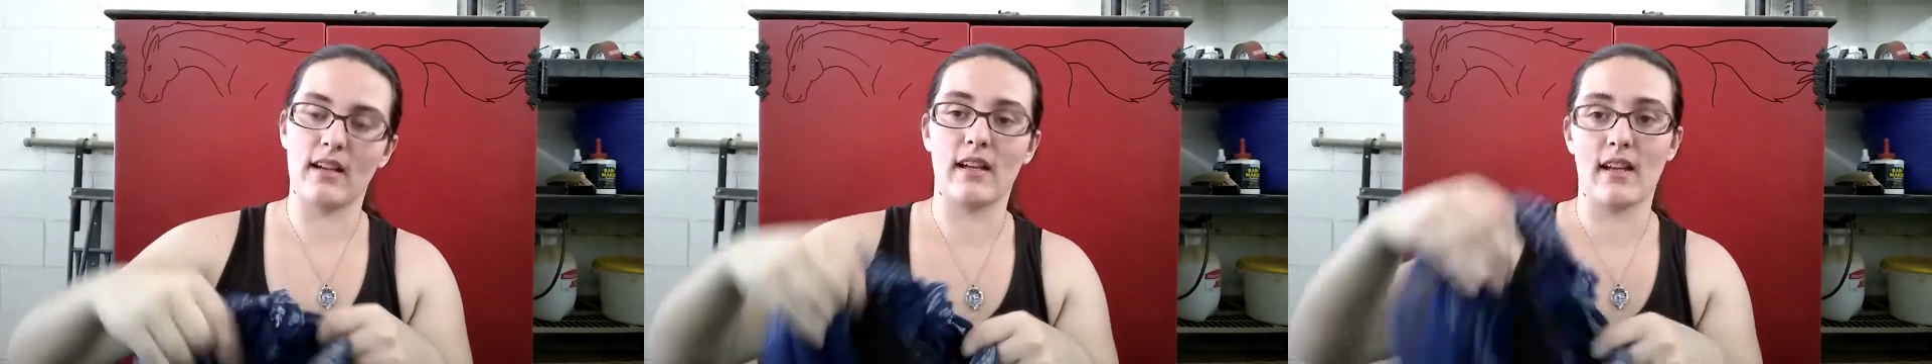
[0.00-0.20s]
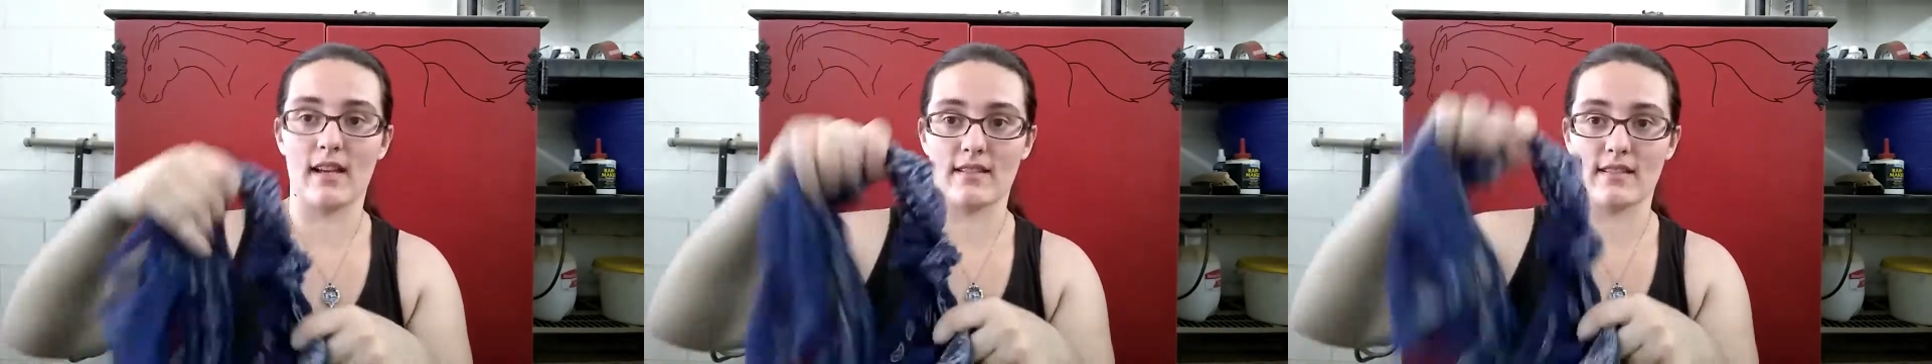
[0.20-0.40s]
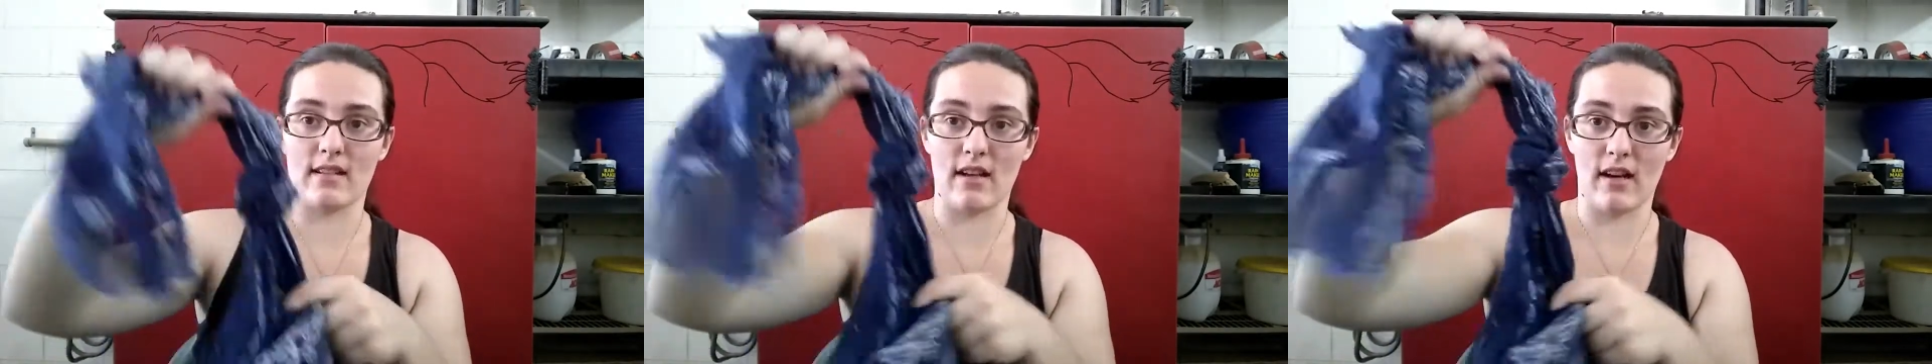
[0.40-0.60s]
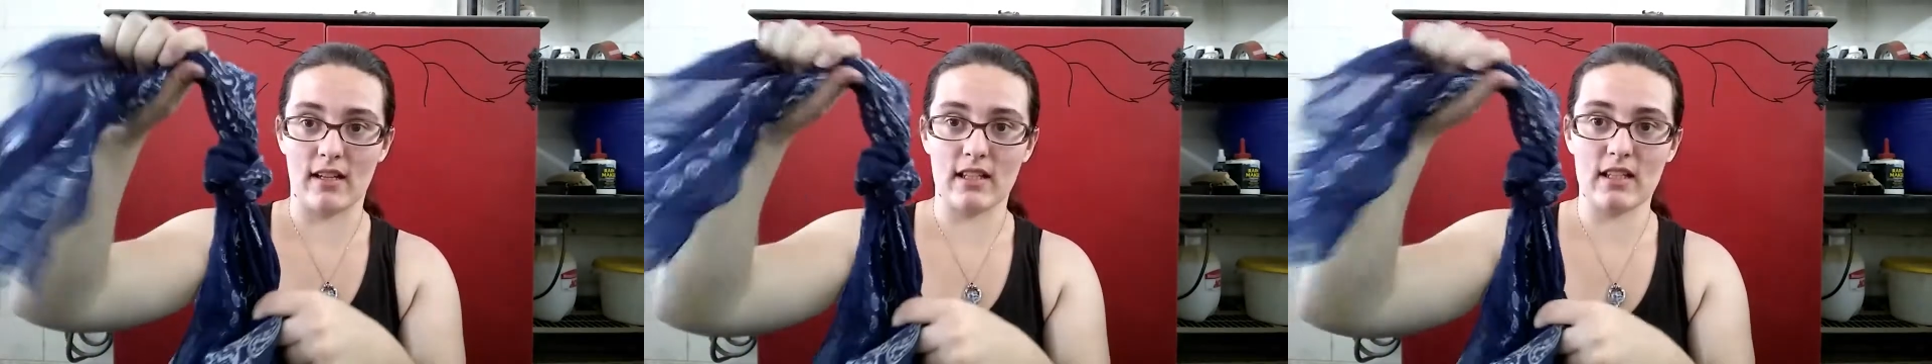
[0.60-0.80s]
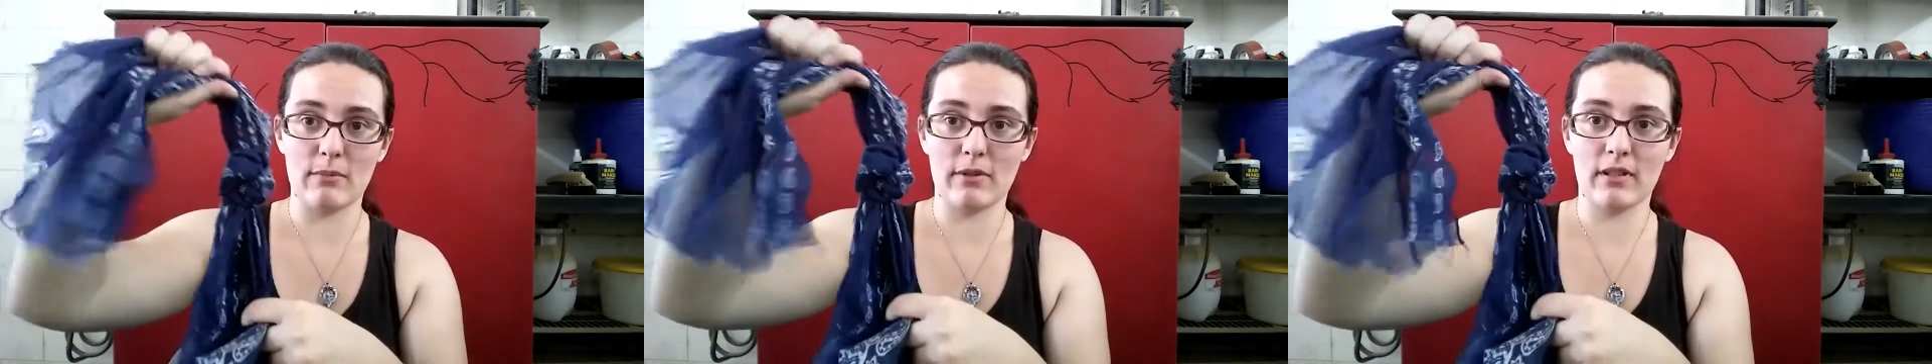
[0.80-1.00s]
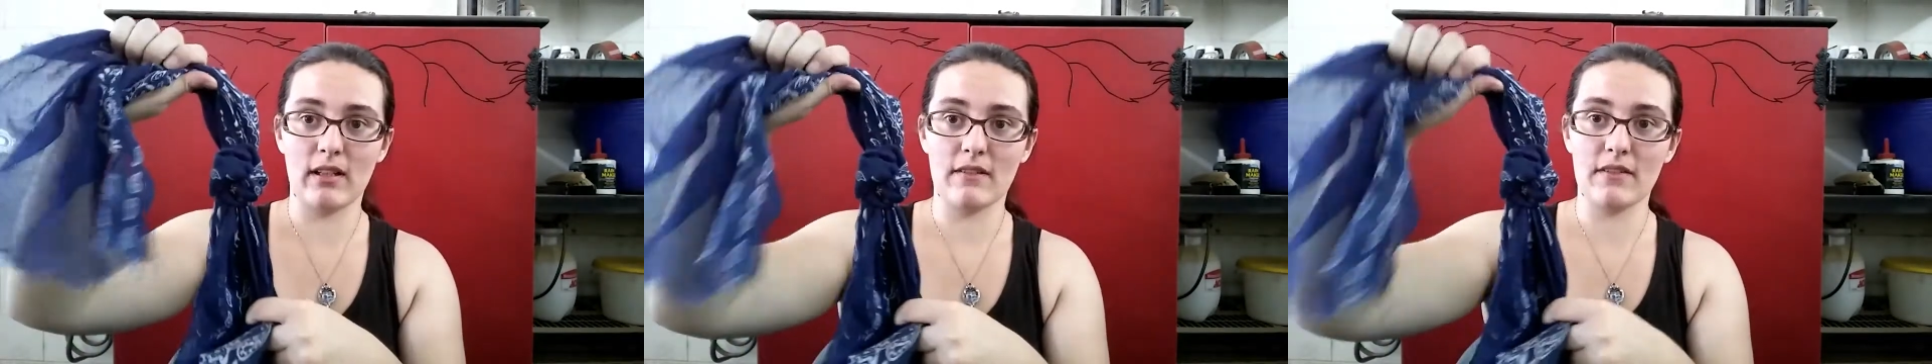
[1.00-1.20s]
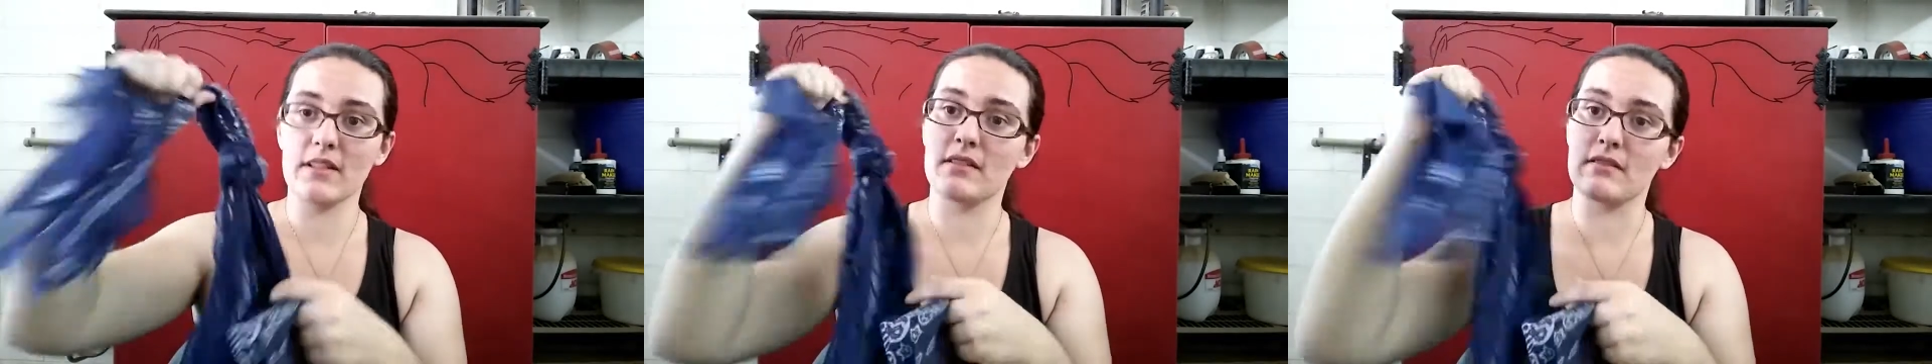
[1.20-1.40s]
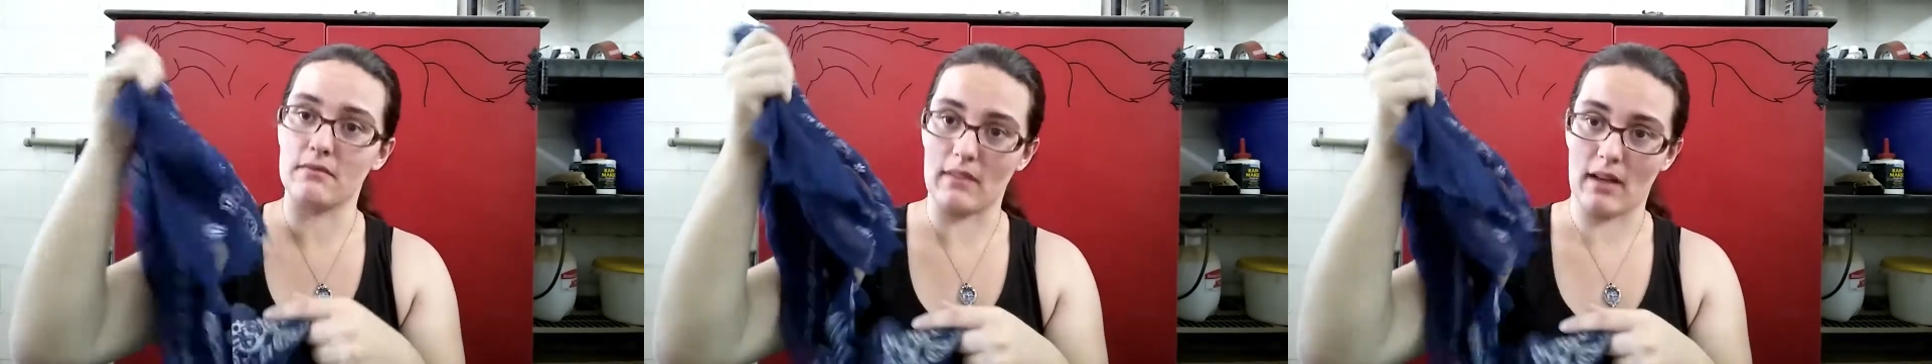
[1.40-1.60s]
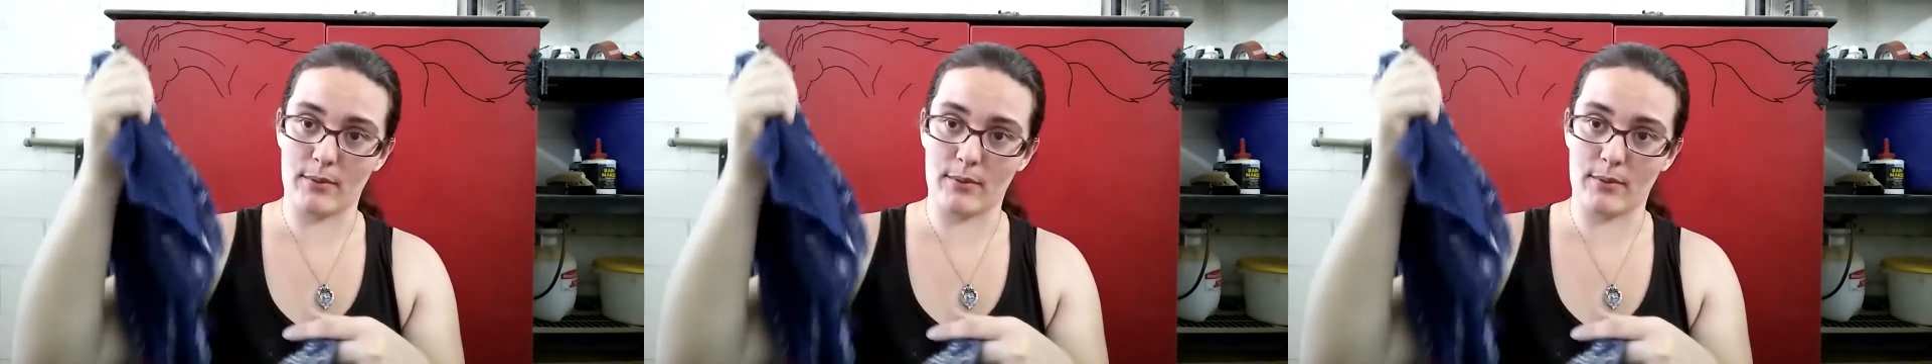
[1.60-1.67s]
it has a knot in the middle of it.